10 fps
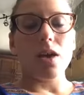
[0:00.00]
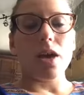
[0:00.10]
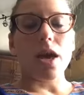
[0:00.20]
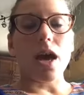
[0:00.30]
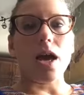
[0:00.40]

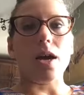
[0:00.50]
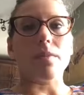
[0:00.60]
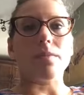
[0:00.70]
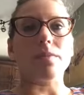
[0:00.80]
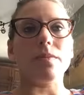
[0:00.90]

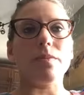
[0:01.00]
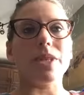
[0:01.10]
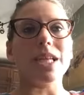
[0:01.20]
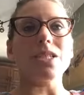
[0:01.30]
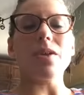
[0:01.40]
but
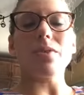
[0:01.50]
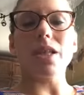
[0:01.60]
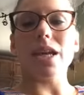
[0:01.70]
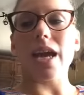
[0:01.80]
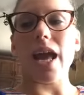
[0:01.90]
that's not
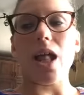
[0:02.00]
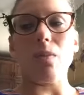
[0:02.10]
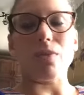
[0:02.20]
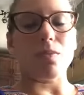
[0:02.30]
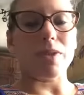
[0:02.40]
really going to
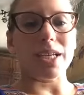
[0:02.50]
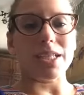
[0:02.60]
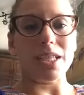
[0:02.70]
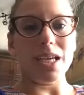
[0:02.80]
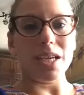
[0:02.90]
help you play
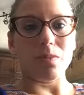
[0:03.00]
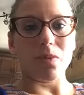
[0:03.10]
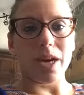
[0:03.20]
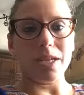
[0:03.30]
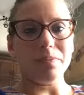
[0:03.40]
team,
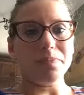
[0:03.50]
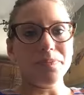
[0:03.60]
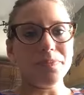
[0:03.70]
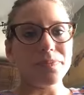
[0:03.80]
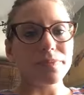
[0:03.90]
right?
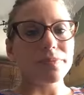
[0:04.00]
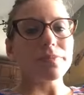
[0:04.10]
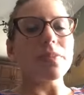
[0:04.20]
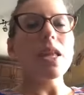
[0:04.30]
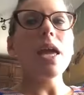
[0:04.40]

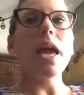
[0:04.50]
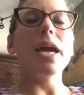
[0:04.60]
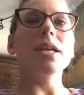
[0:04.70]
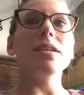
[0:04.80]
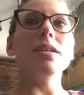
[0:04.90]

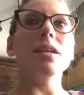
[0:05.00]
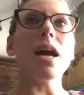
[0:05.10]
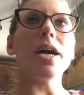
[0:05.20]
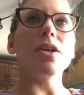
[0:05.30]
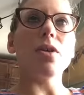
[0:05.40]
And
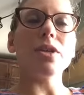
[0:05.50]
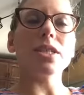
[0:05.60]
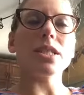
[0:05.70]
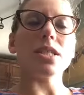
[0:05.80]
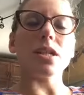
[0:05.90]
I
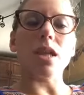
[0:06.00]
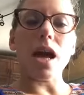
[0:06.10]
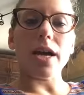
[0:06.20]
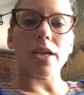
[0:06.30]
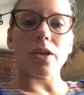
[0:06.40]
noticed this a
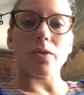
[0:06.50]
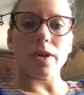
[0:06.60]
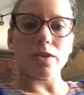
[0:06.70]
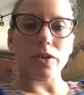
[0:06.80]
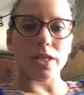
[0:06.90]
lot in
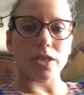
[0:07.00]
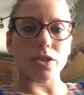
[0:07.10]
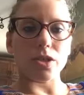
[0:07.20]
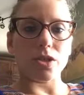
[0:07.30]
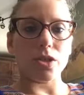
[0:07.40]
career
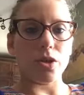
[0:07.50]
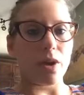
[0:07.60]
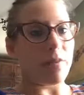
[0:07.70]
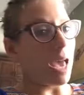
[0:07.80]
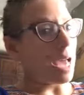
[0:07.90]
transitions too.
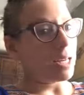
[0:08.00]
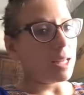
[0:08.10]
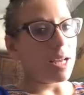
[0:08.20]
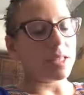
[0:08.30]
I've had clients